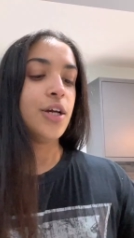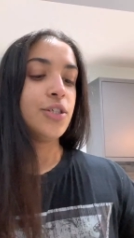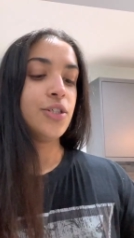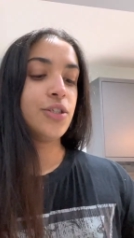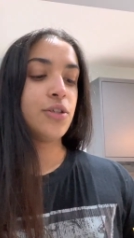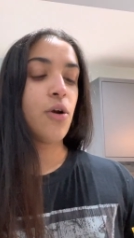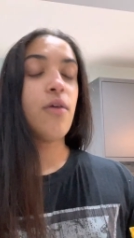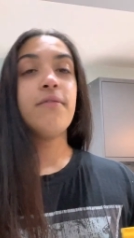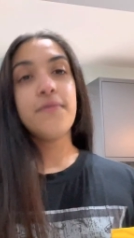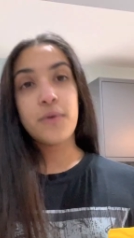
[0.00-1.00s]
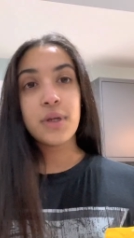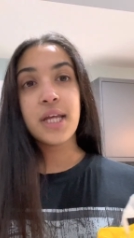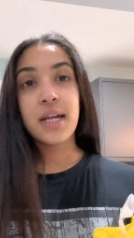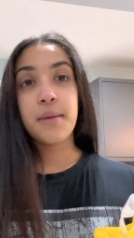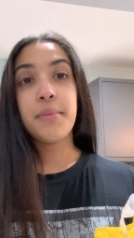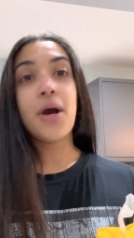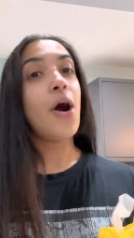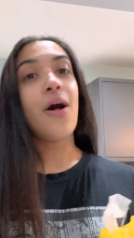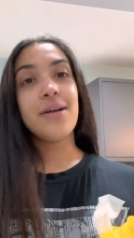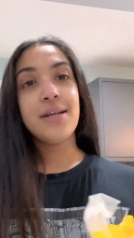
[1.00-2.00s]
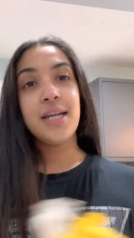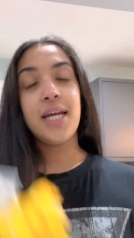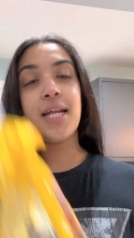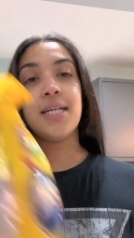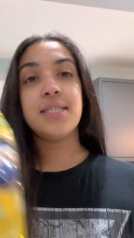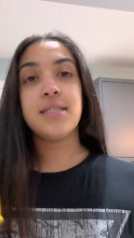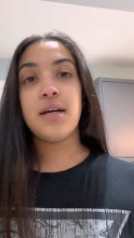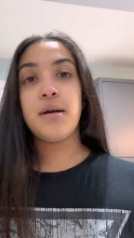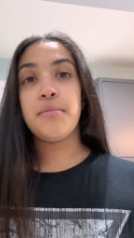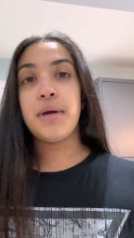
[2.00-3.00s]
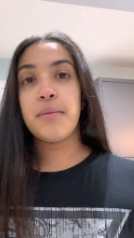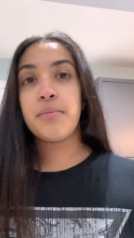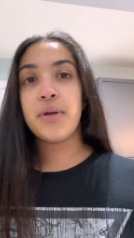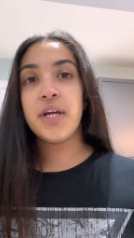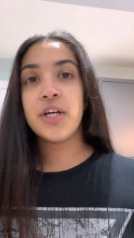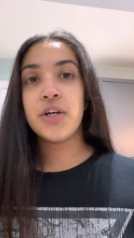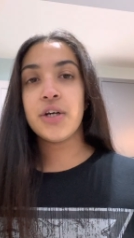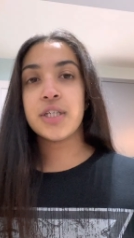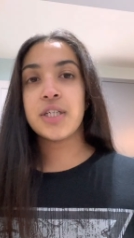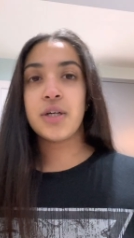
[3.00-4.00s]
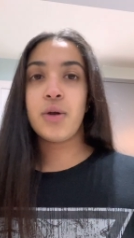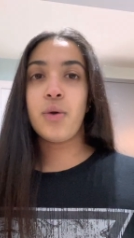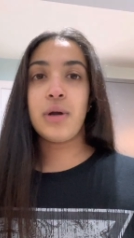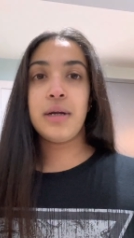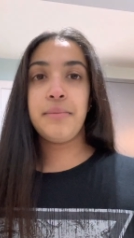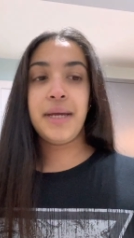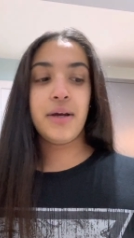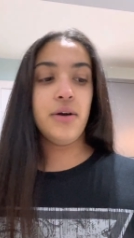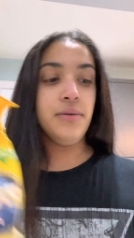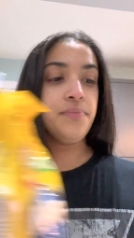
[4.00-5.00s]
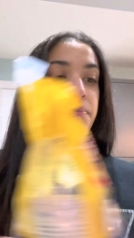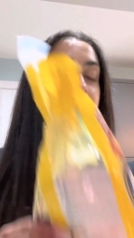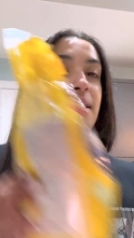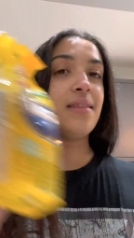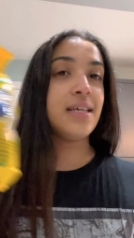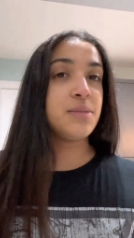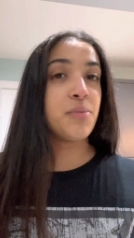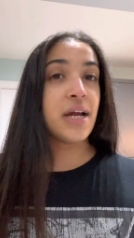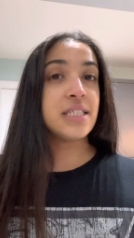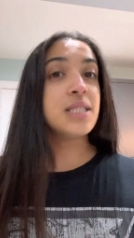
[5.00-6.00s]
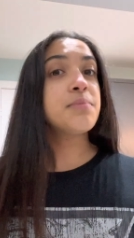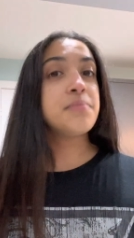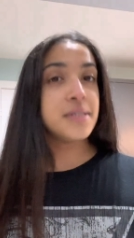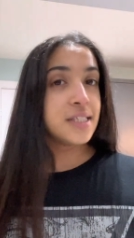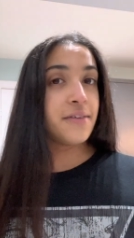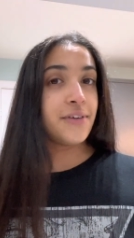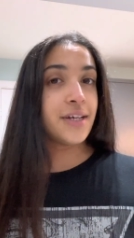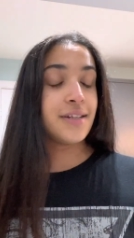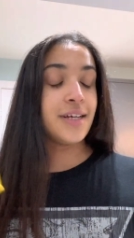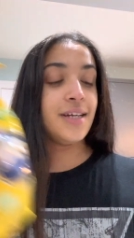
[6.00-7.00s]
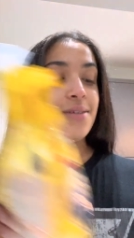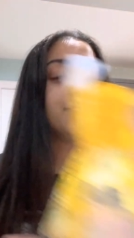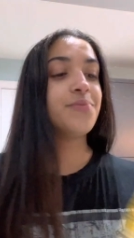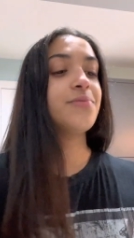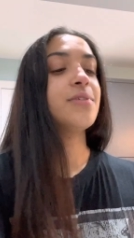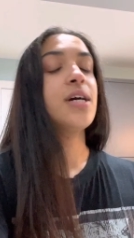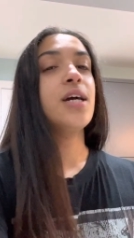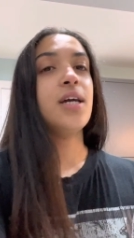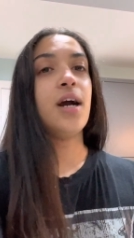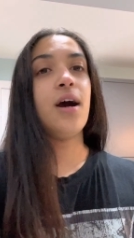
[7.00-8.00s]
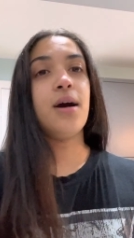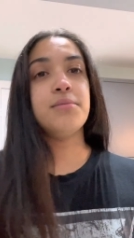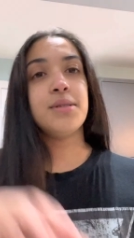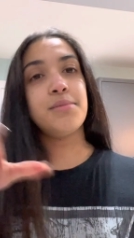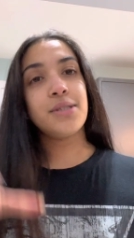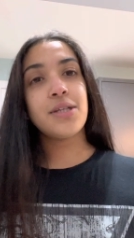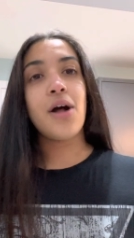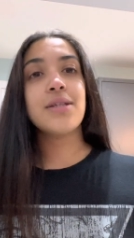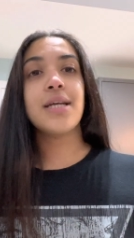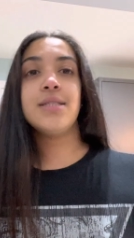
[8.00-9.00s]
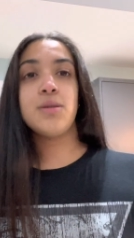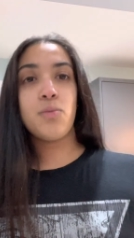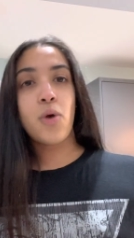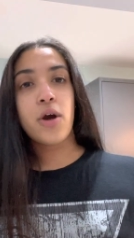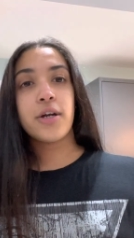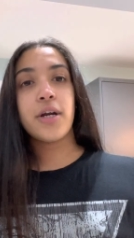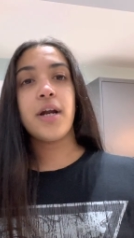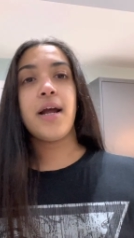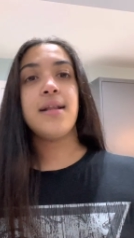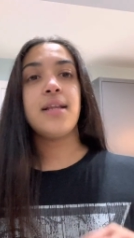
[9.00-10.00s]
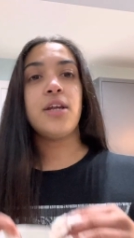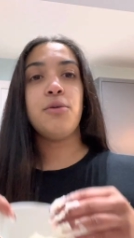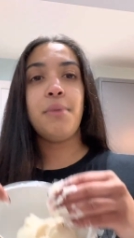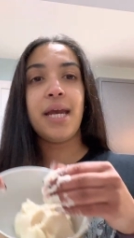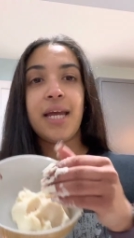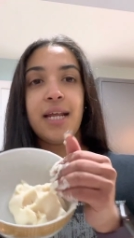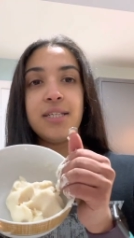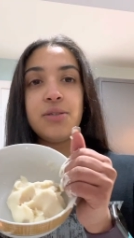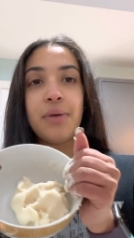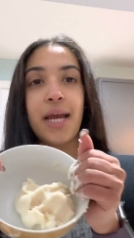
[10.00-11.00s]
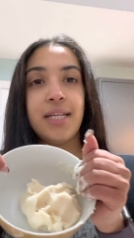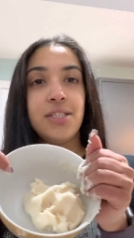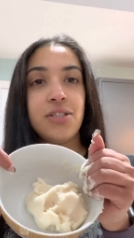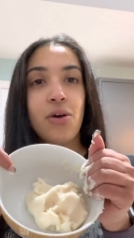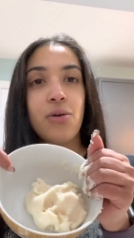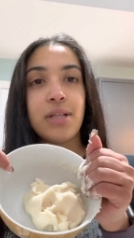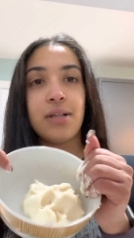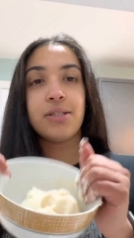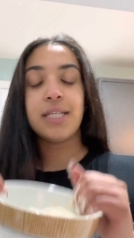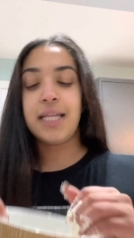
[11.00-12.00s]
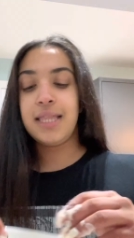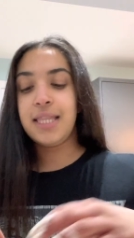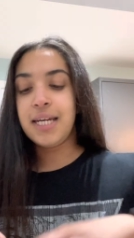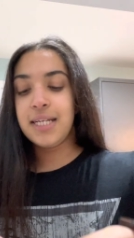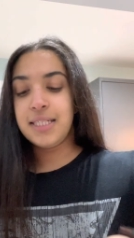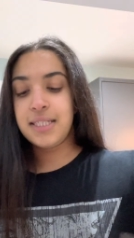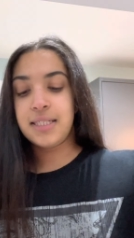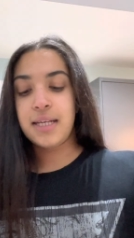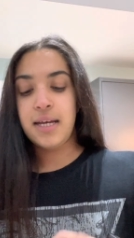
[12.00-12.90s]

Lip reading: So for the arepa, all you need is some pre-cooked cornmeal, this brand specifically, some salt and some water, and then you make it into a dough that looks like this.